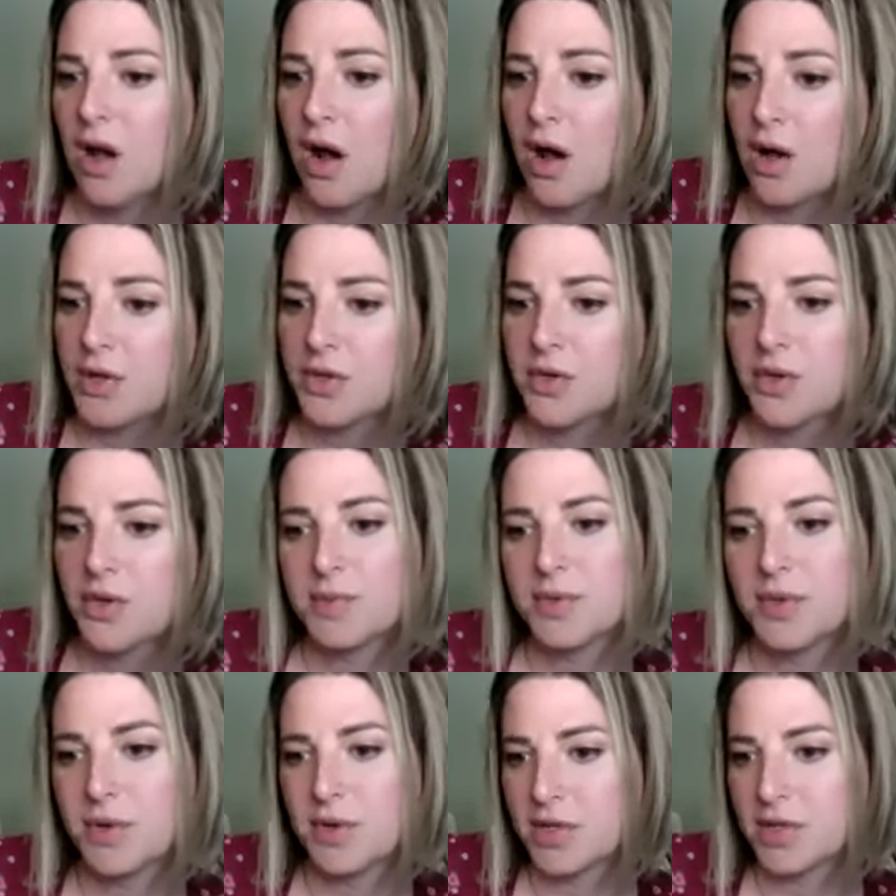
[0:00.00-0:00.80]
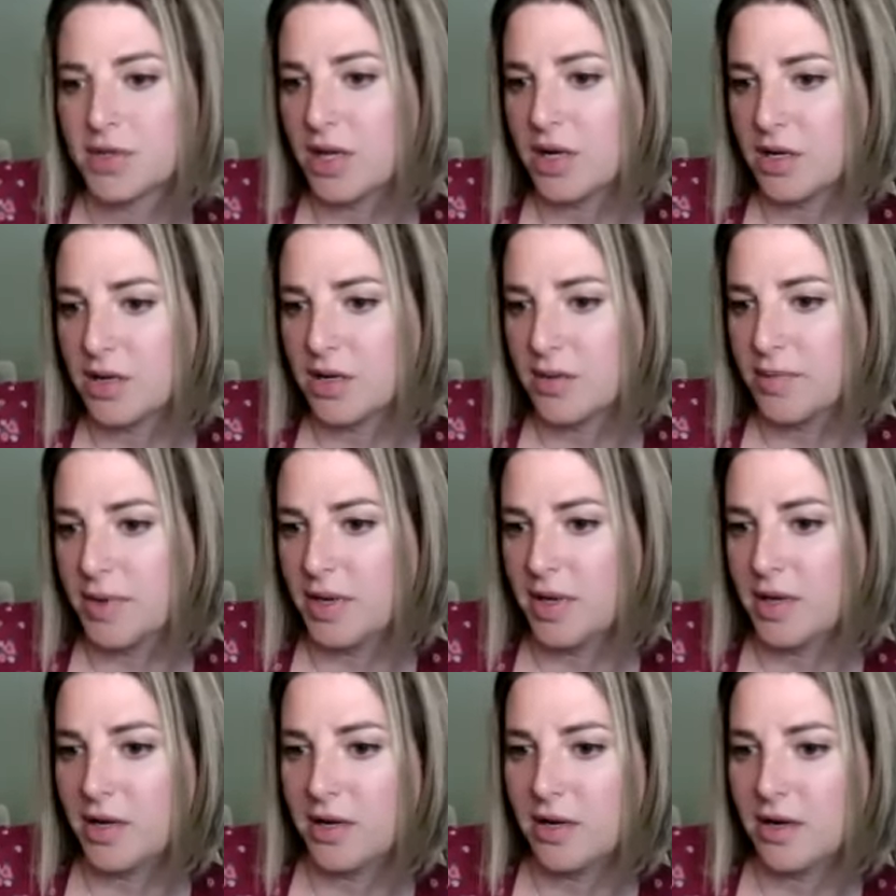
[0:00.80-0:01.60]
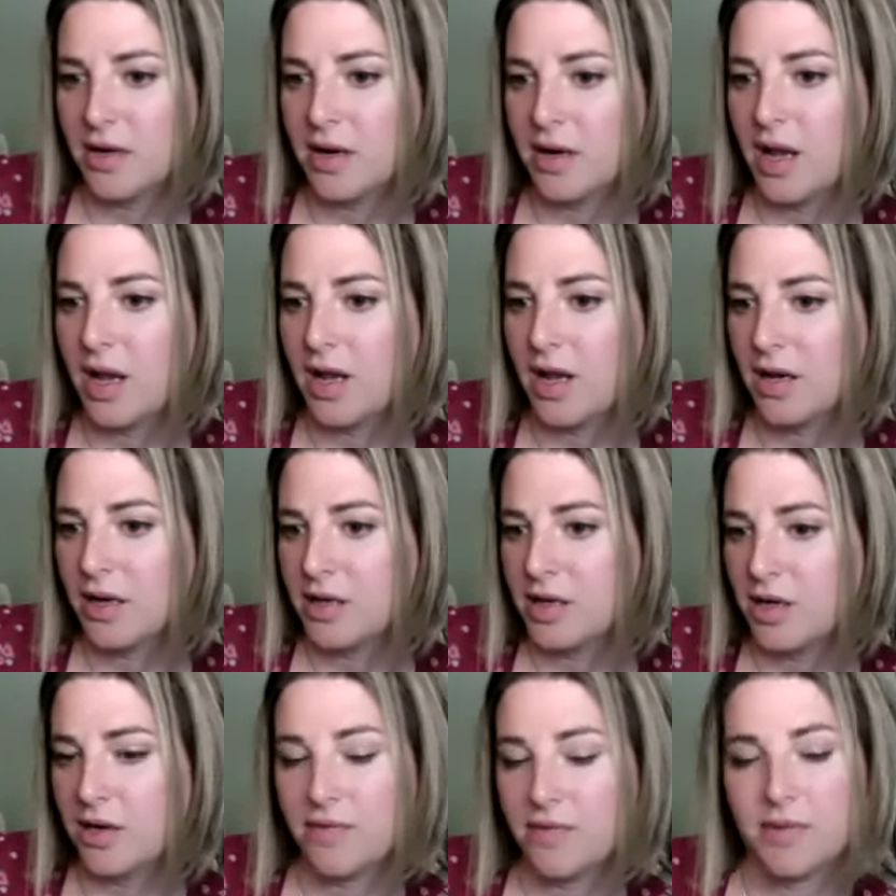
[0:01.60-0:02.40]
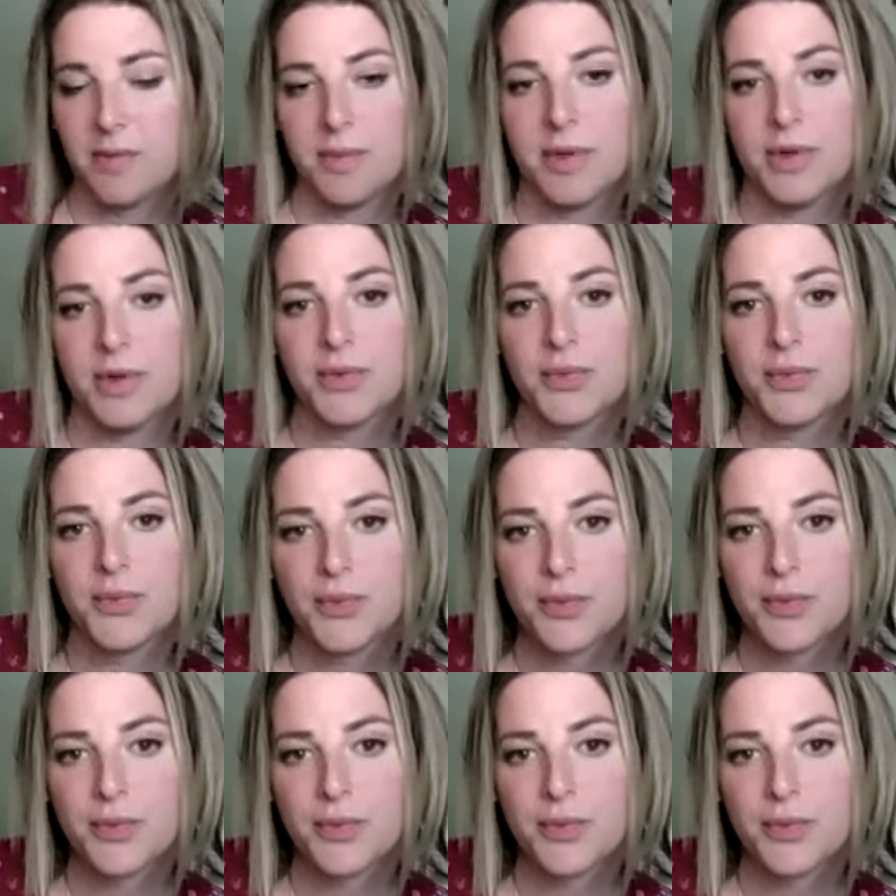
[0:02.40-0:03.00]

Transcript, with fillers: Also, I'm so excited to be here and hear from you.